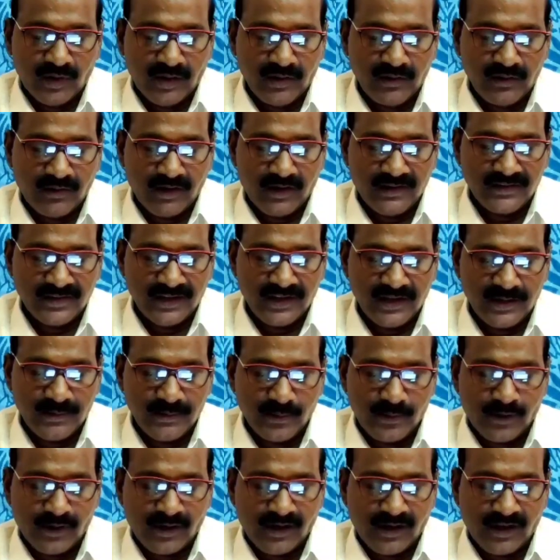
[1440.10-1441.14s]
why
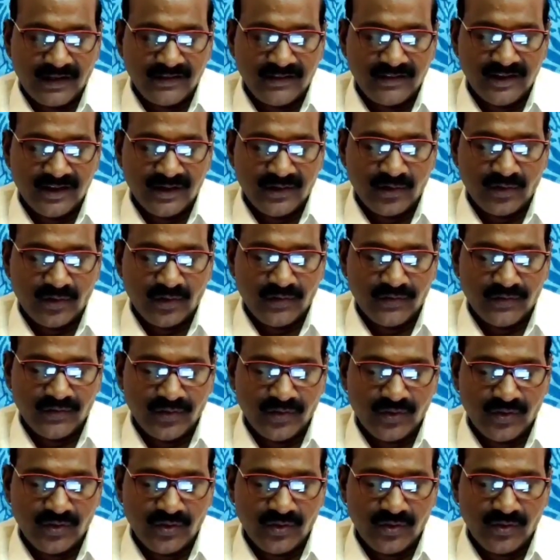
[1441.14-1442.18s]
was he born as a
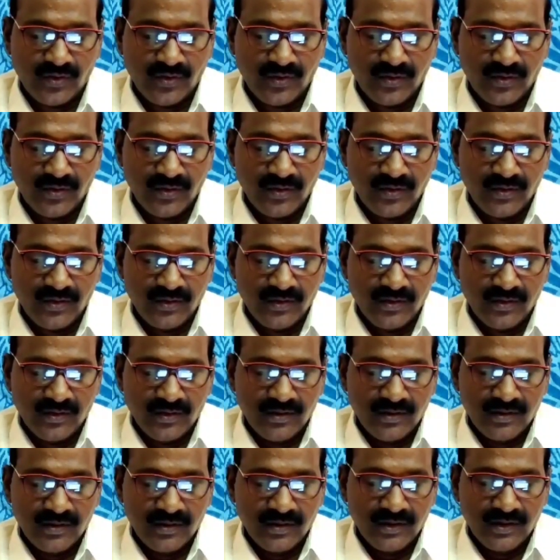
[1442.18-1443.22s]
torso?
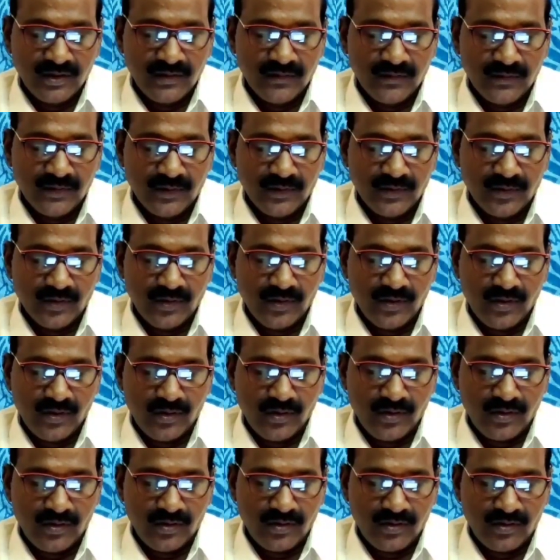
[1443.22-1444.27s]
If you
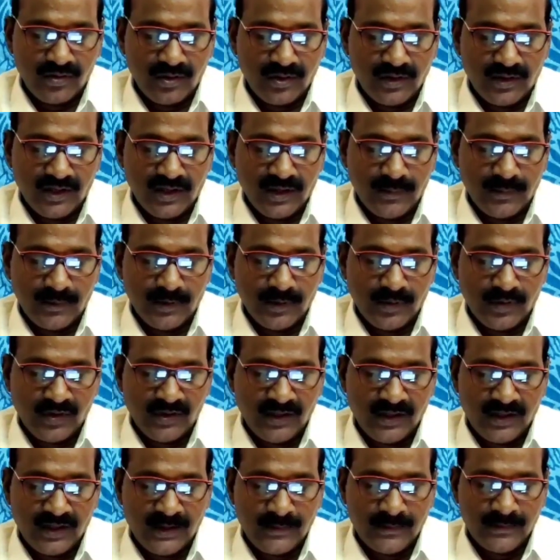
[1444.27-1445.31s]
go deep
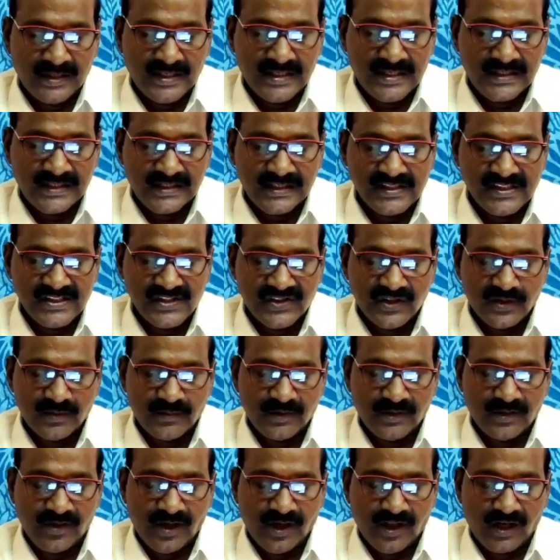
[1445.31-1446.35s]
into the medical
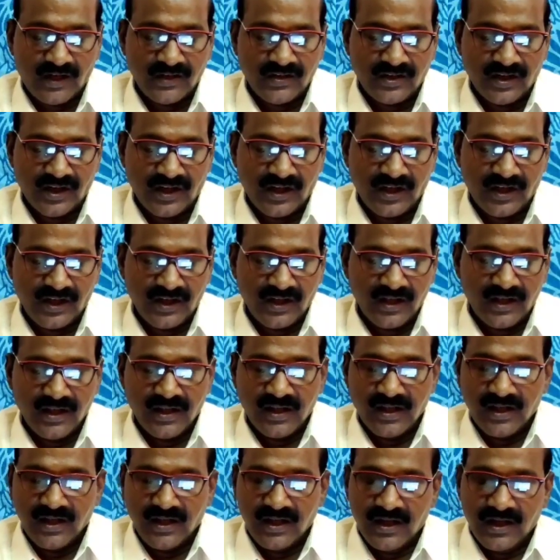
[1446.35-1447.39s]

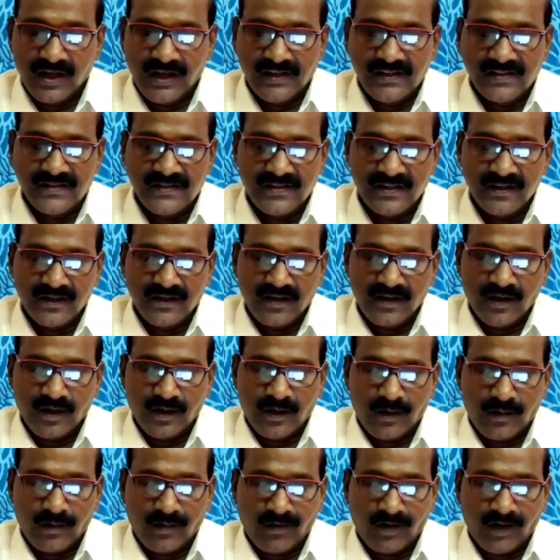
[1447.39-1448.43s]
terminology, it's
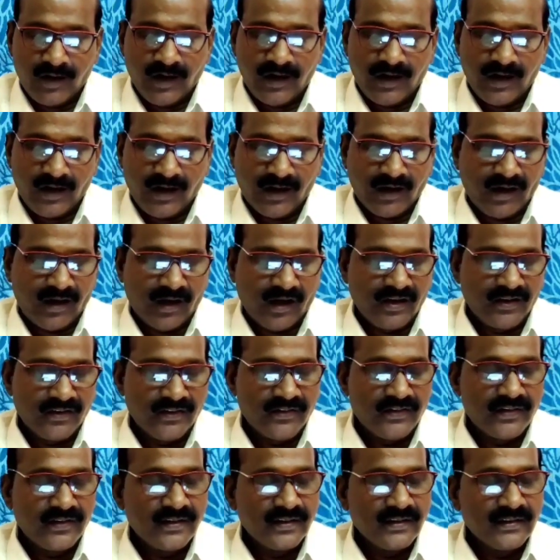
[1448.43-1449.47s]
a rare
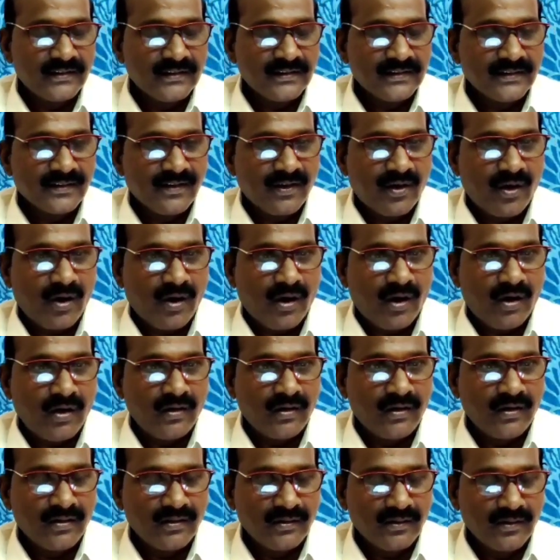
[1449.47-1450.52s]
occurrence
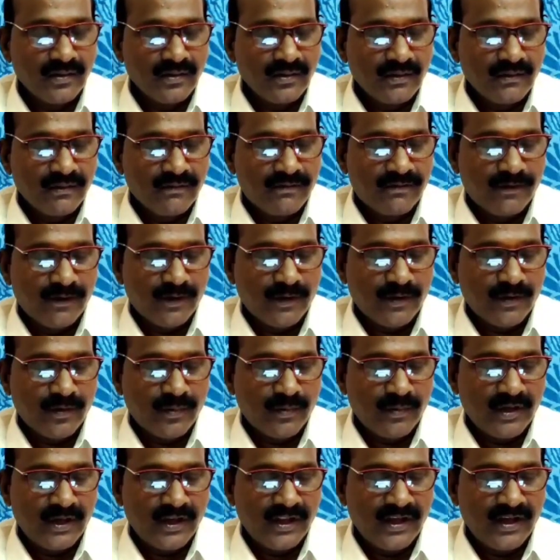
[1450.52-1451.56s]
called
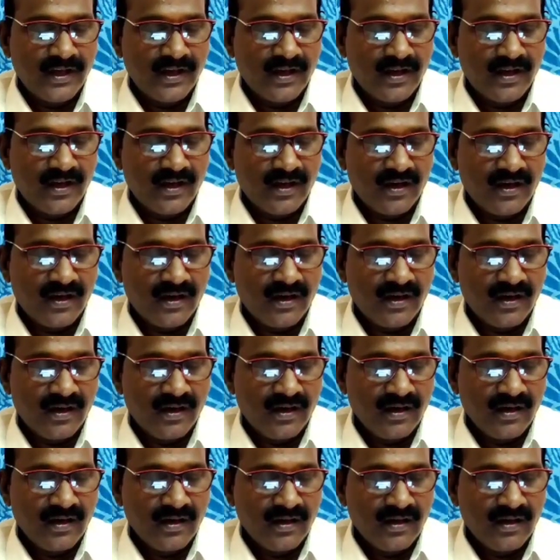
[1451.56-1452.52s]
phocomyia.